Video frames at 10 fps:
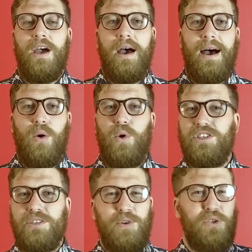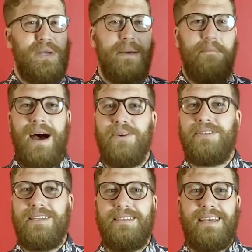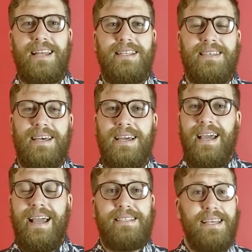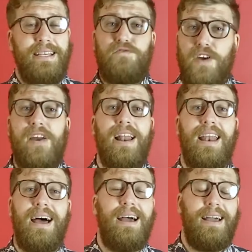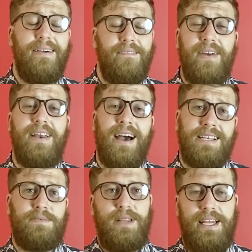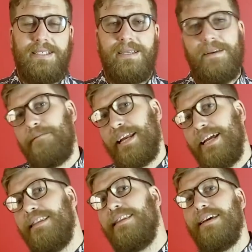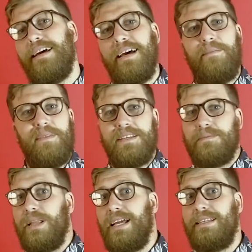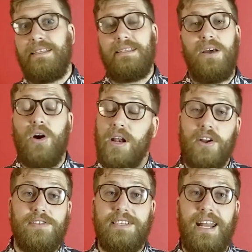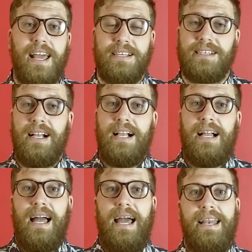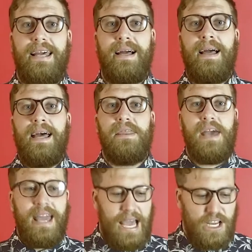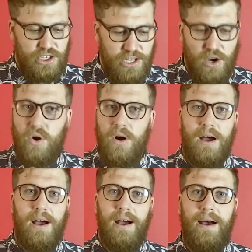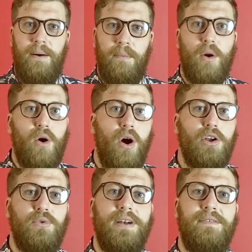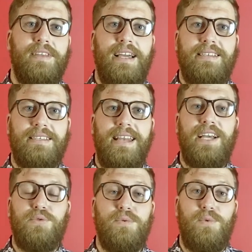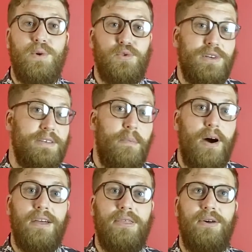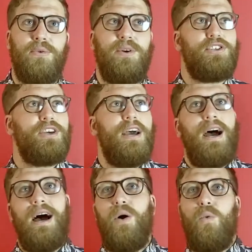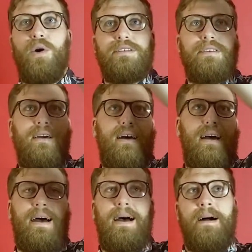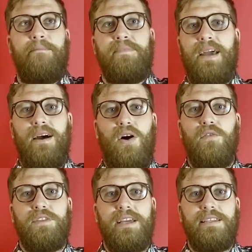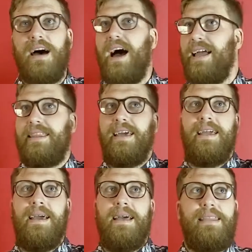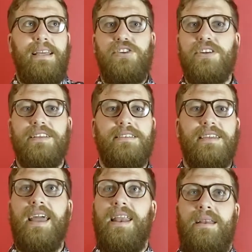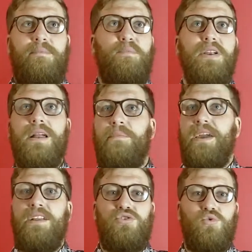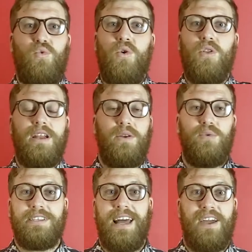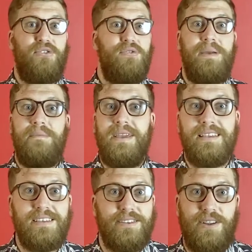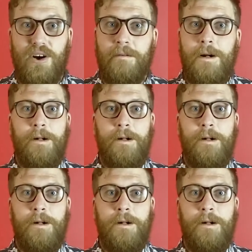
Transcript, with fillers: Uh, which is between the mountains, and it's a it's it's very a very nice place. But in the, in this place, there are a lot of snakes, and uh, they actually uh, uh, um, got one of their snakes, which was a python, which uh, was uh, uh, um, after it died, they they took the skin and put it up against the wall, and it was like three meters long.